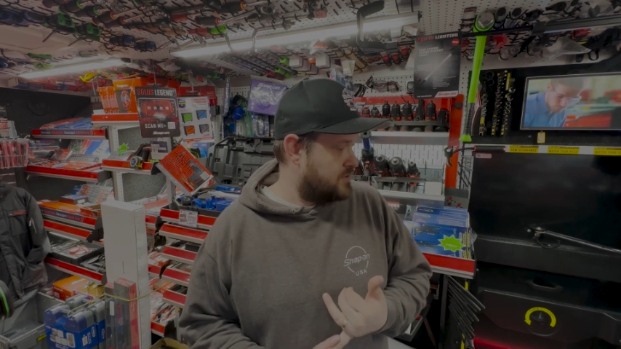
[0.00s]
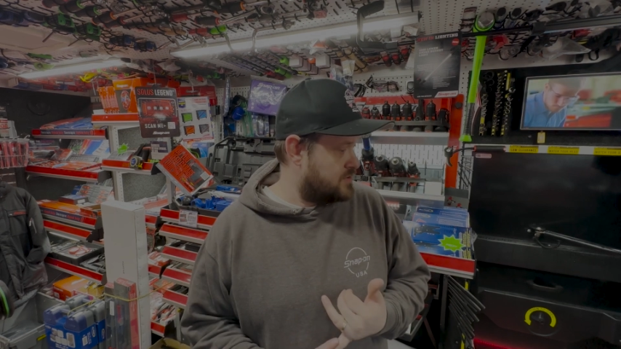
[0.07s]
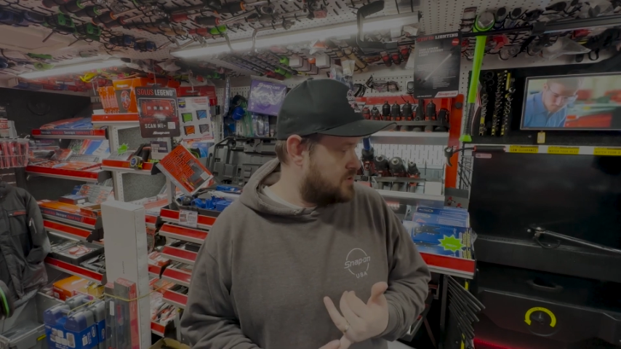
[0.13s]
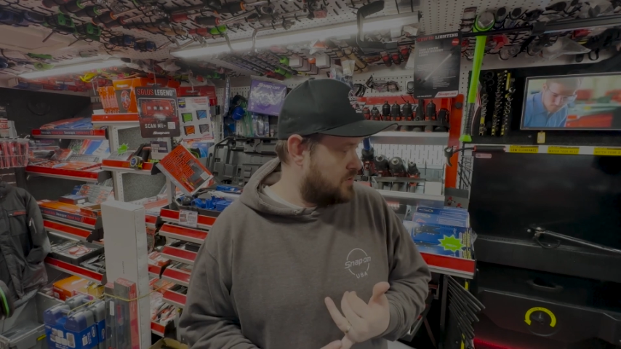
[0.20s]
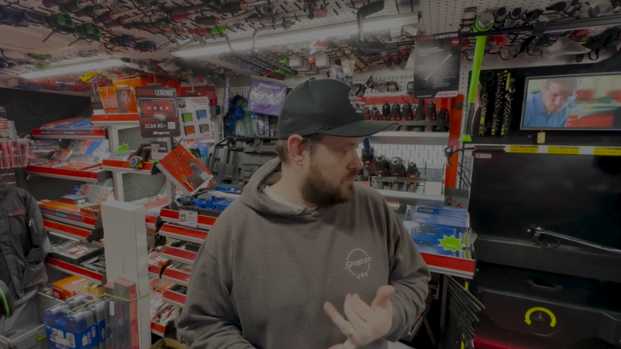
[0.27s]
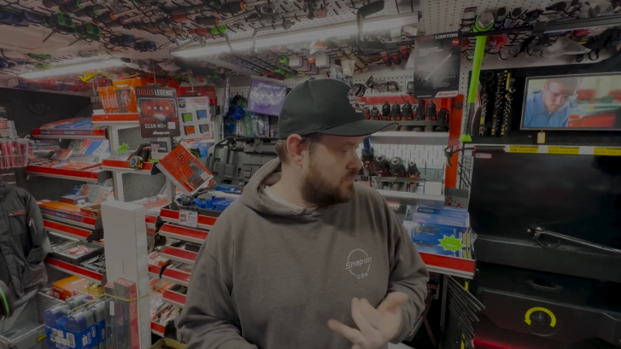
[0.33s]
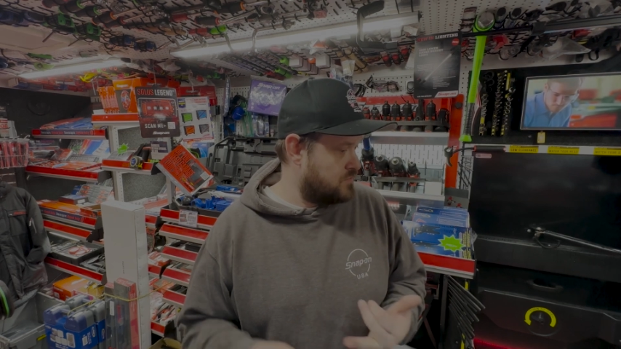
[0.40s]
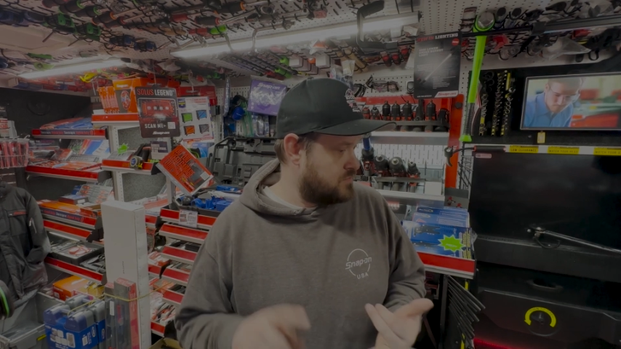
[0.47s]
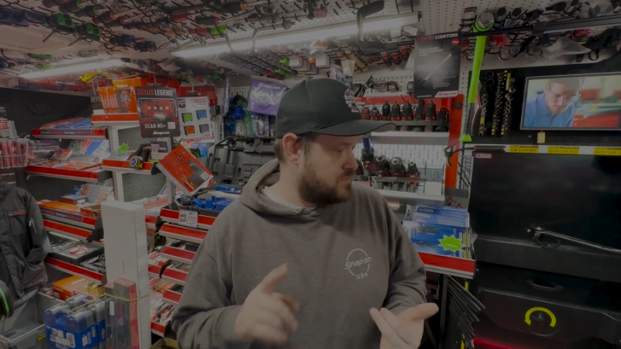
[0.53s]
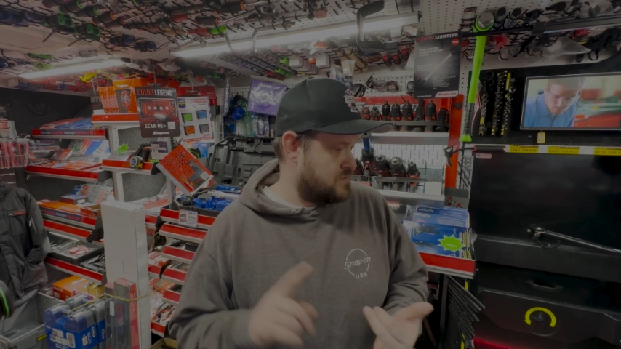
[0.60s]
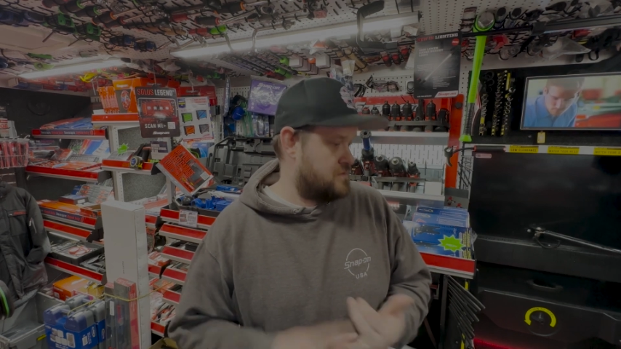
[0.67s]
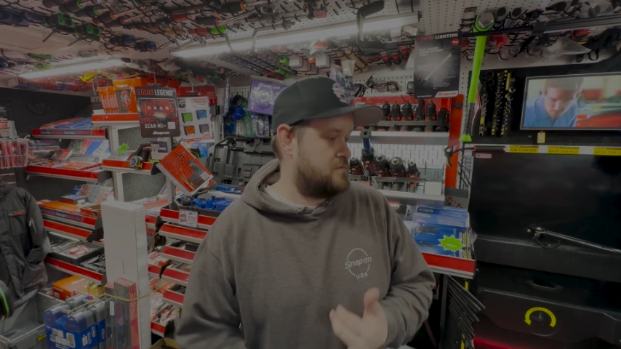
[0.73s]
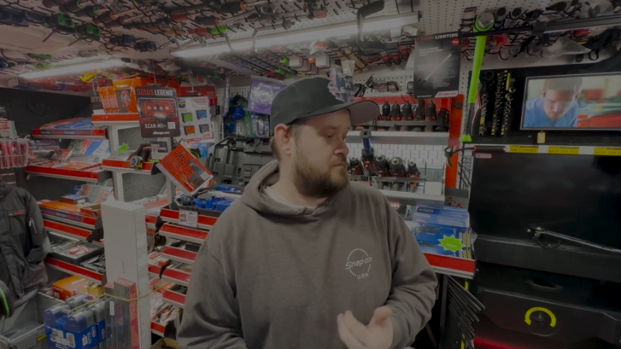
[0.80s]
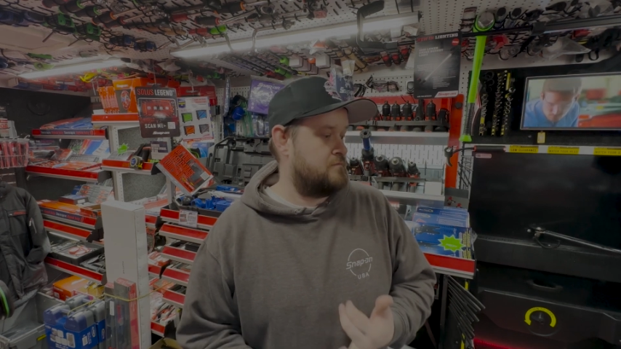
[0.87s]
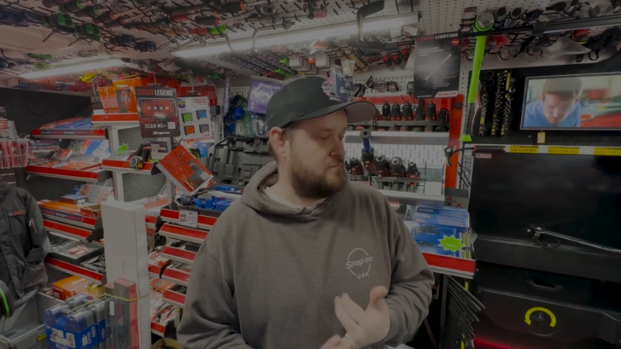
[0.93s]

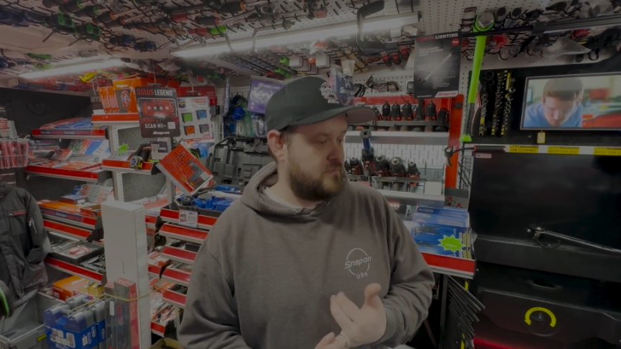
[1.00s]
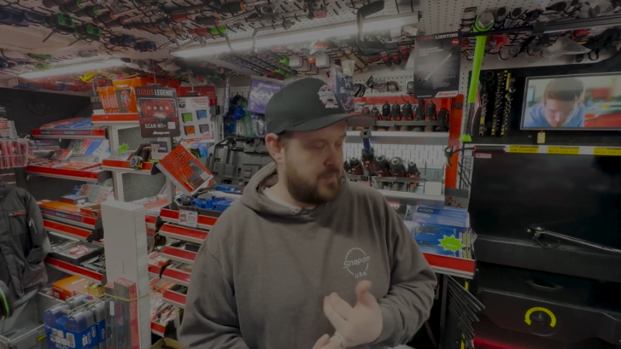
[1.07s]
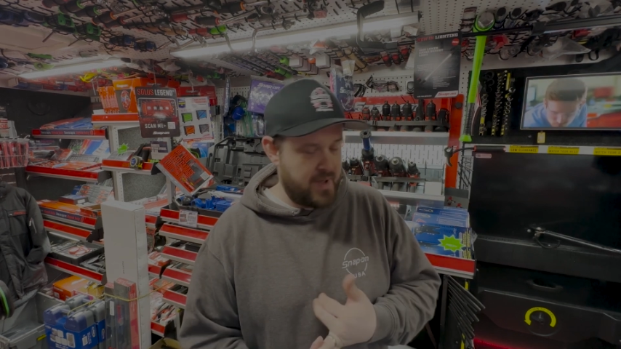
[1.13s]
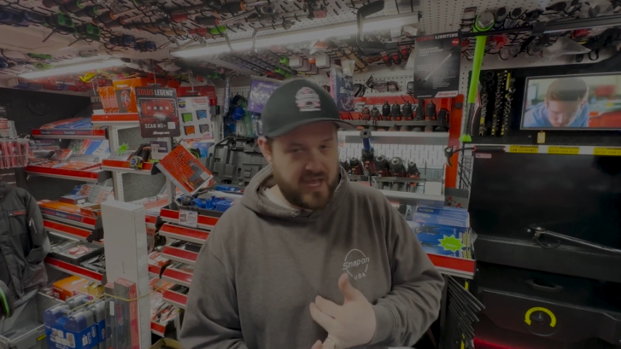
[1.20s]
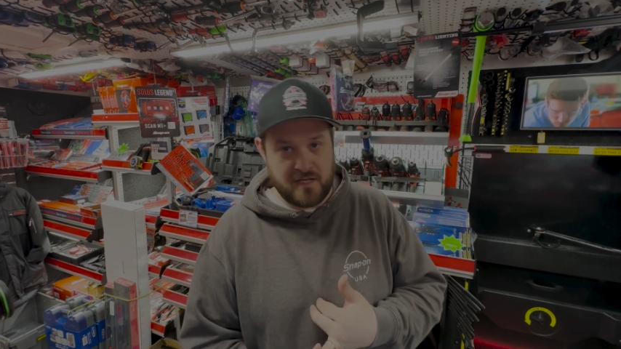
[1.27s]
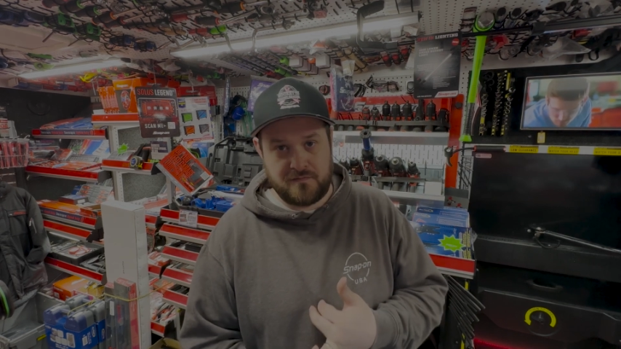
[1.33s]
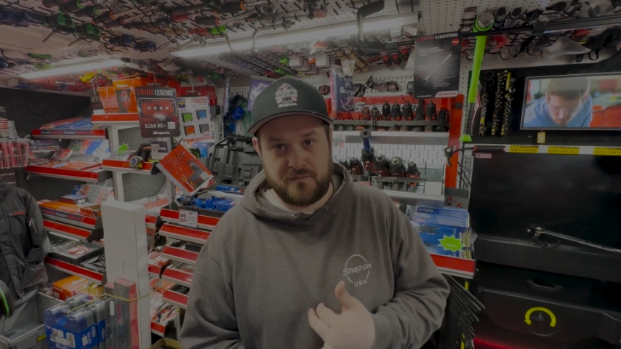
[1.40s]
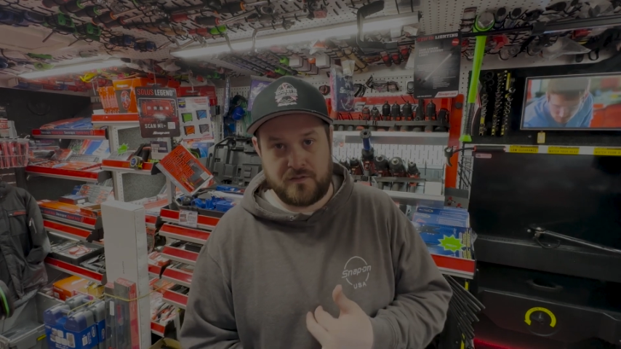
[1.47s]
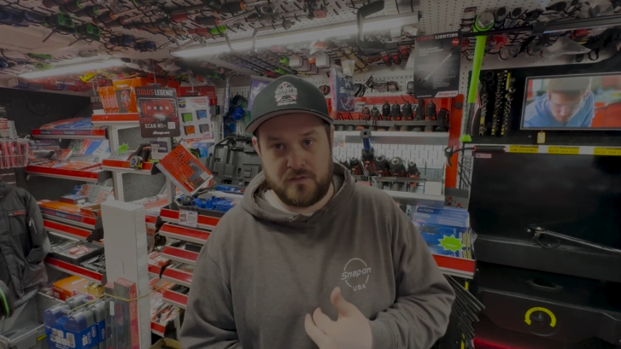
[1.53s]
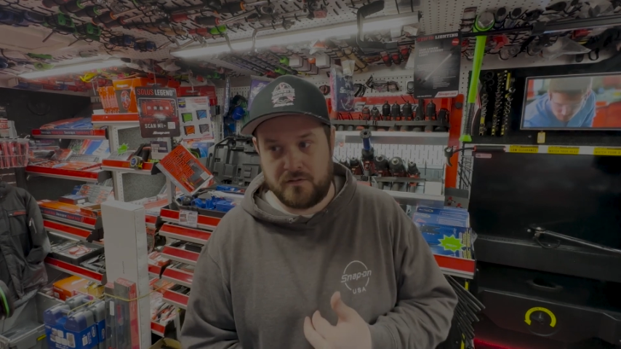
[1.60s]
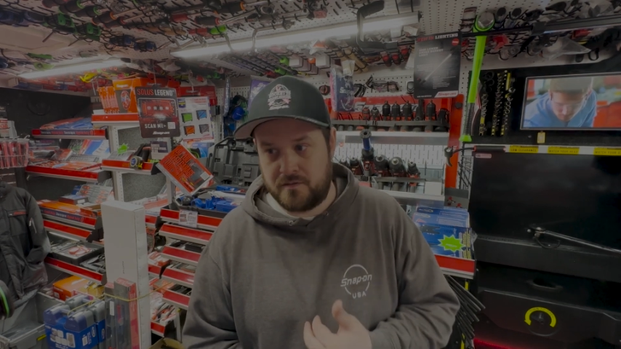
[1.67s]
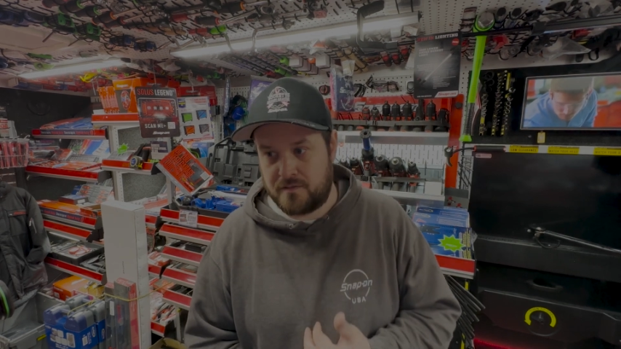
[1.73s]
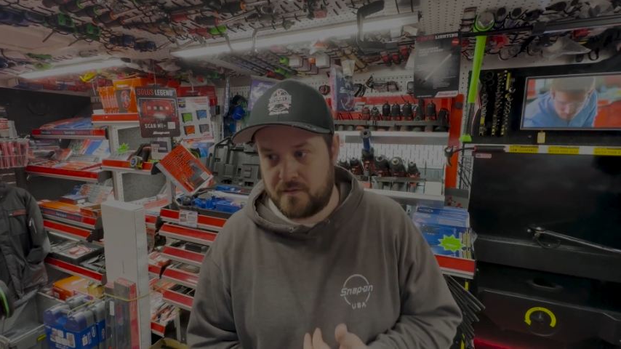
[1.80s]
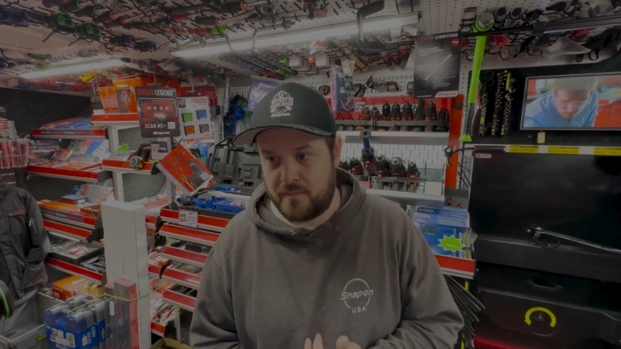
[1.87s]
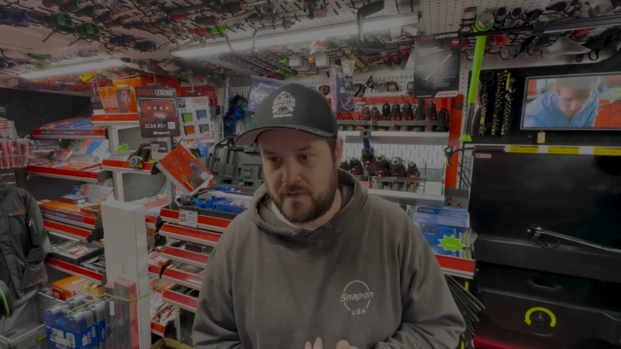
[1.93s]
tools, repairs for
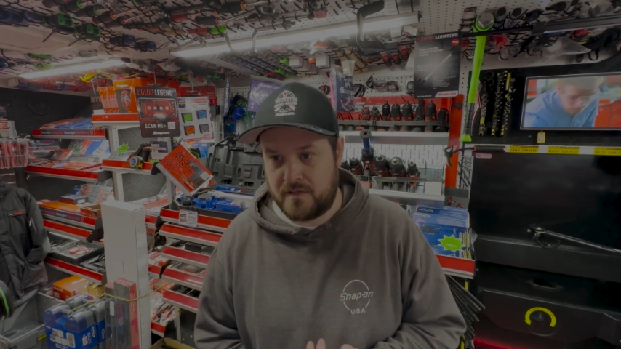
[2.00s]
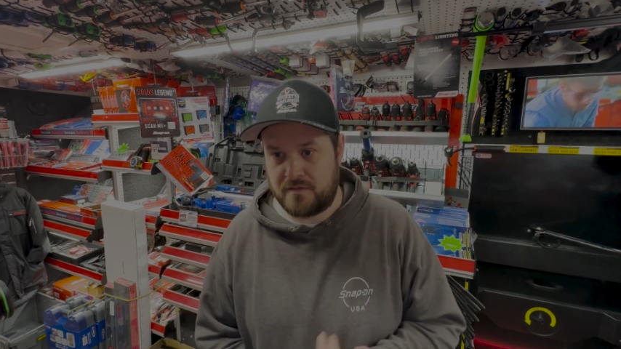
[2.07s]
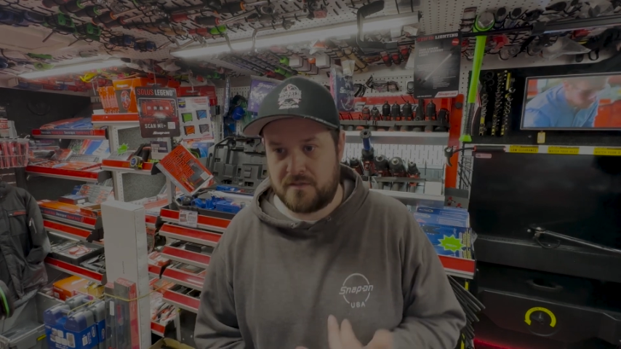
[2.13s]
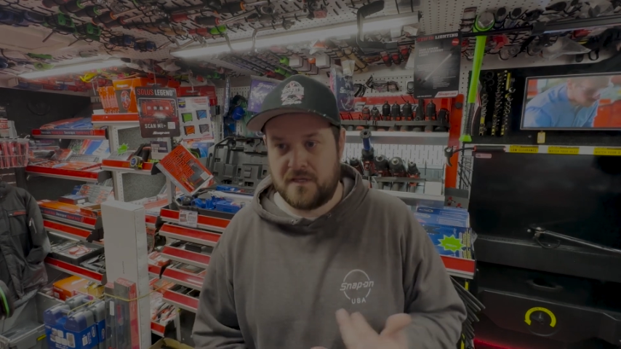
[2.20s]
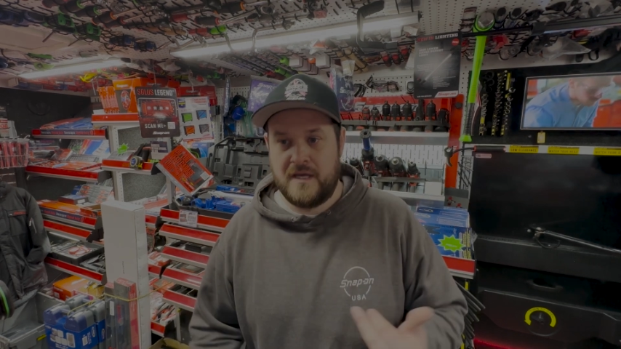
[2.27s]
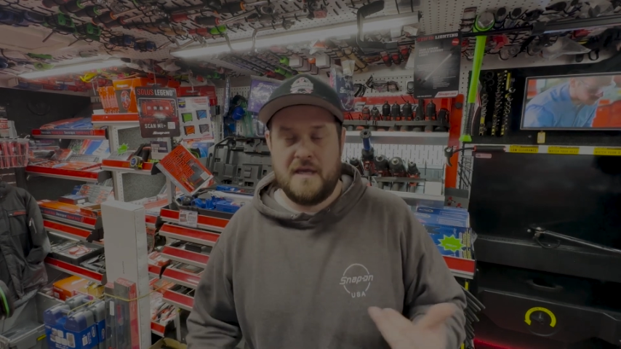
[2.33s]
customers,